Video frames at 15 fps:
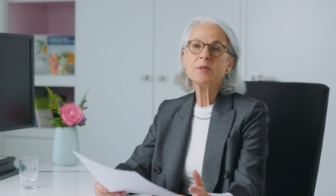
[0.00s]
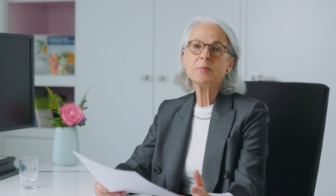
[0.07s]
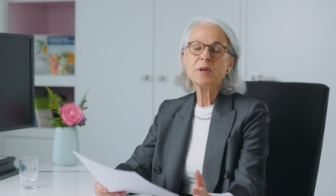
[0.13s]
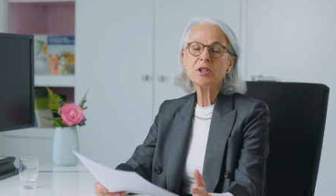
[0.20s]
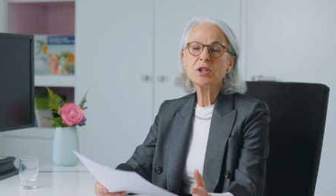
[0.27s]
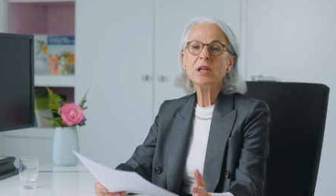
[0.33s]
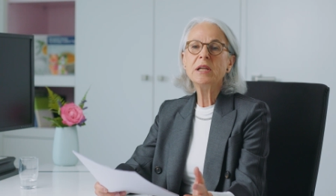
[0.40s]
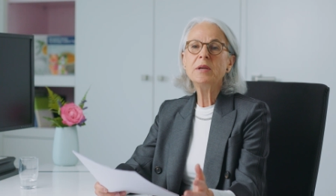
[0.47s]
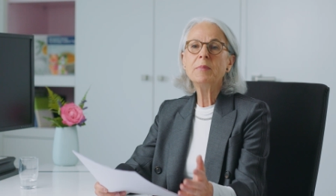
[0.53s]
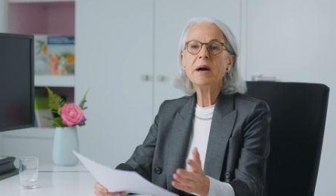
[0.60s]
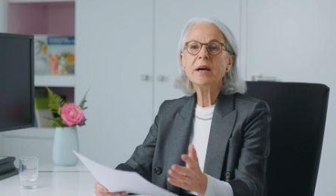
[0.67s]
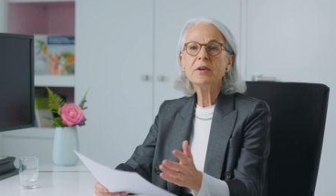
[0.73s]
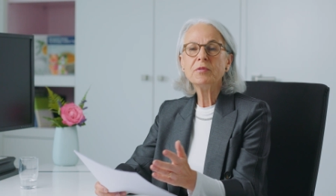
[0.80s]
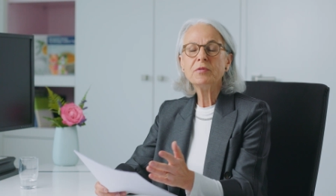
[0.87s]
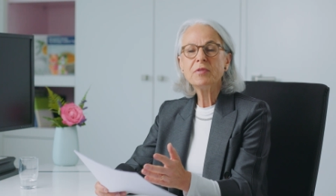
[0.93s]
especially
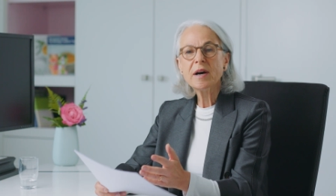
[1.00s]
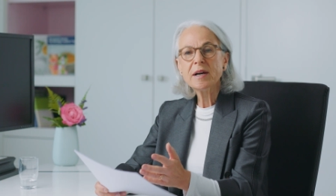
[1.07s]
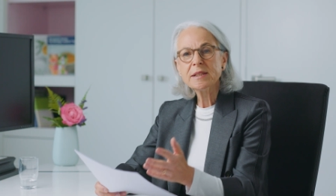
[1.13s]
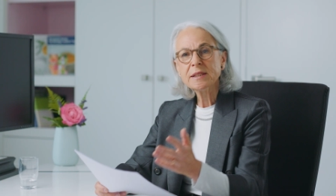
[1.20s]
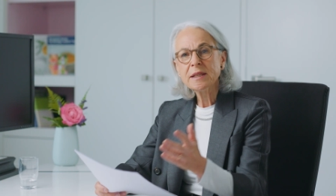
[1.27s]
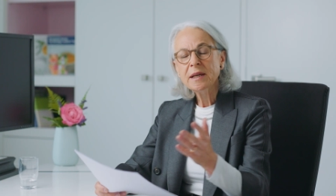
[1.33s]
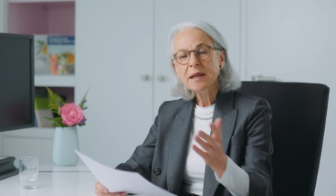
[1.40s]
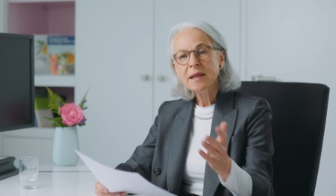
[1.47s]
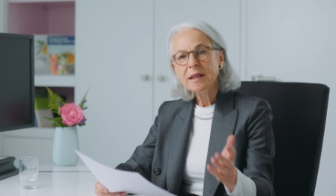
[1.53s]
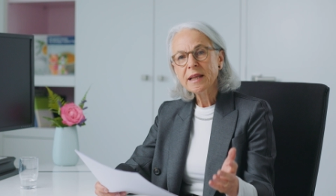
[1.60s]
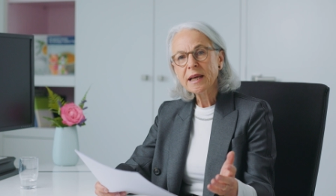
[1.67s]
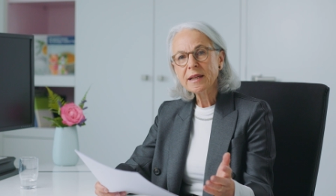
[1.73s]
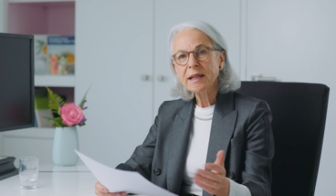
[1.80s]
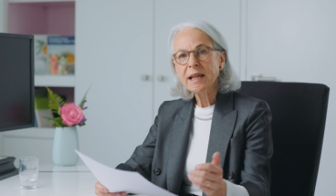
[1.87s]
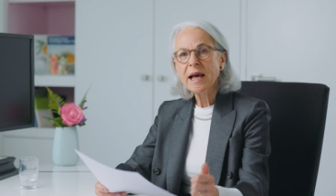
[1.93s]
by a fast
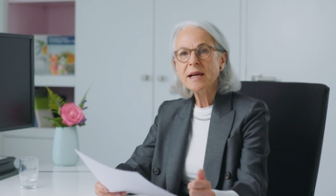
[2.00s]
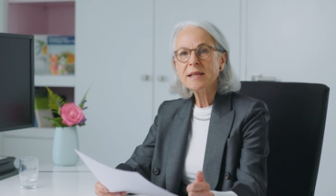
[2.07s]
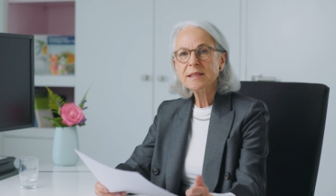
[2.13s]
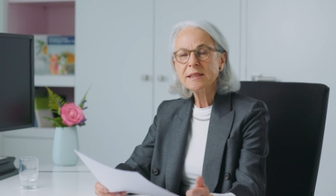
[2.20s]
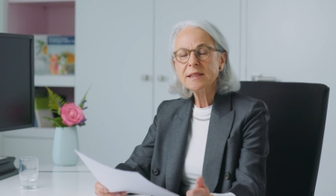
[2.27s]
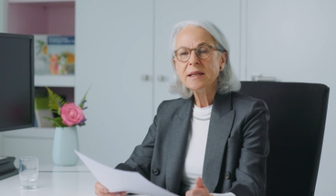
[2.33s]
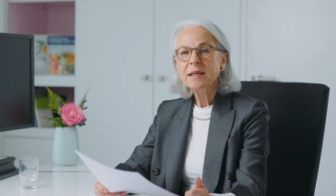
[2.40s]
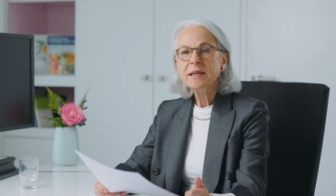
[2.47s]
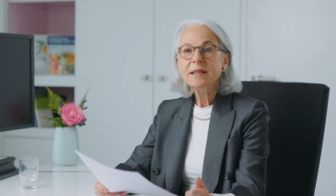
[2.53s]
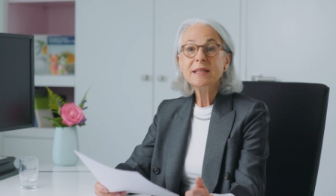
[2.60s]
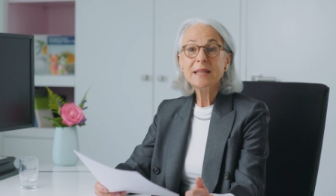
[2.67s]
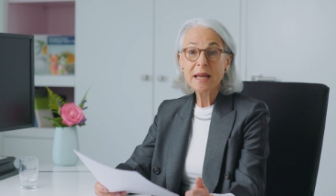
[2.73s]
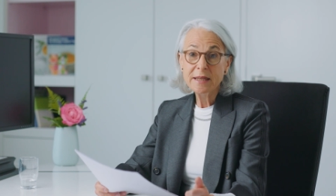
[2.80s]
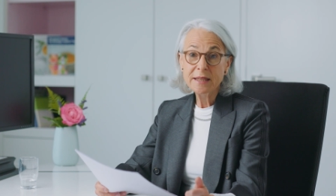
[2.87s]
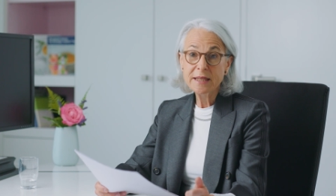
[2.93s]
that lasts
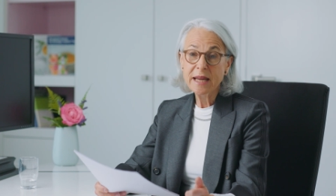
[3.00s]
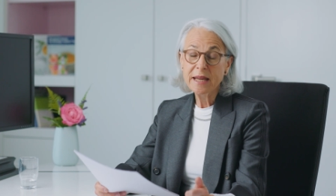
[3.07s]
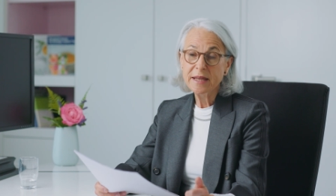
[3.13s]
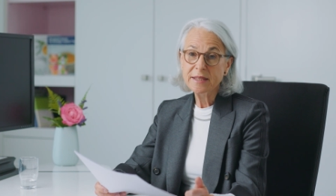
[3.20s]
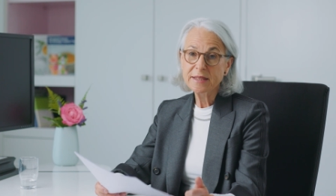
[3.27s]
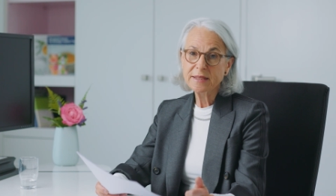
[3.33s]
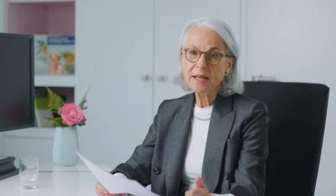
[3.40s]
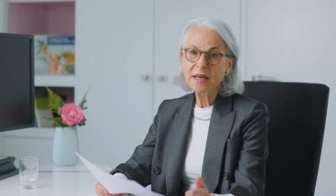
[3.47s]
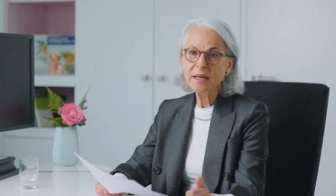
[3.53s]
10 days.